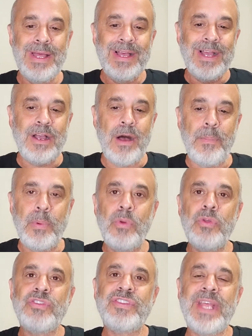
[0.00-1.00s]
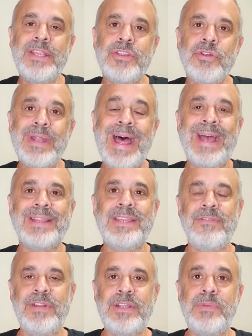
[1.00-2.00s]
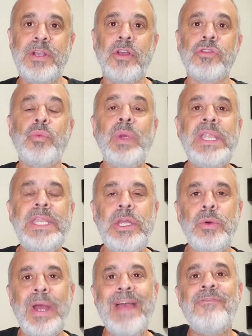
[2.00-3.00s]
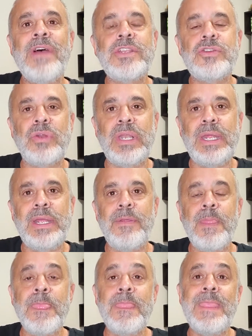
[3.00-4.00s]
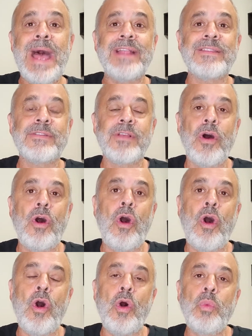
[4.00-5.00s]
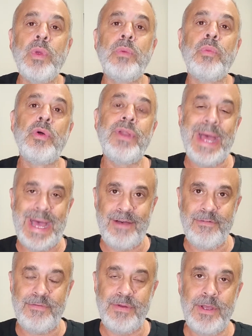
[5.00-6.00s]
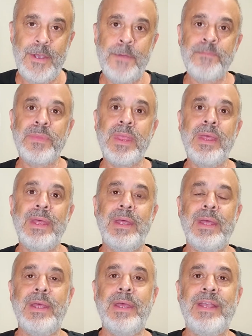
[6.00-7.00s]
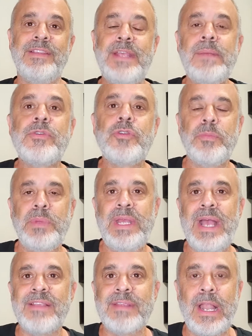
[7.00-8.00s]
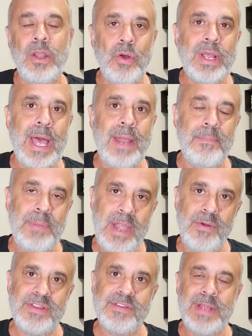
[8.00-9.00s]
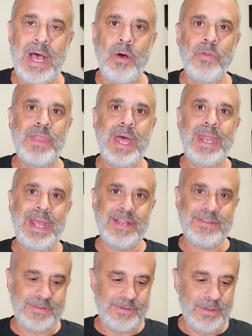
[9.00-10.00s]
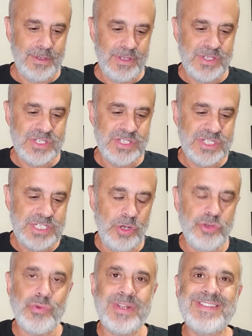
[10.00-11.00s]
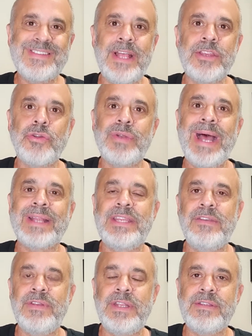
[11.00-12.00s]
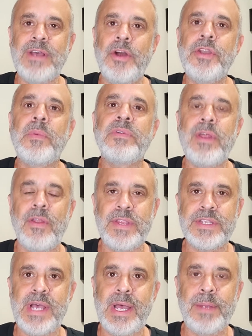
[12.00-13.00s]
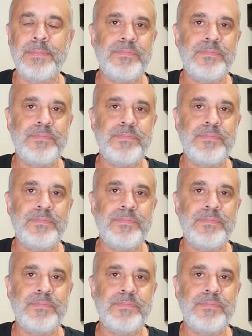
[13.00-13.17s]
couple-centered activities because we knew eventually that's all we would have. Seems to me as I look at parents now that it's children-centered activities 100% of the time.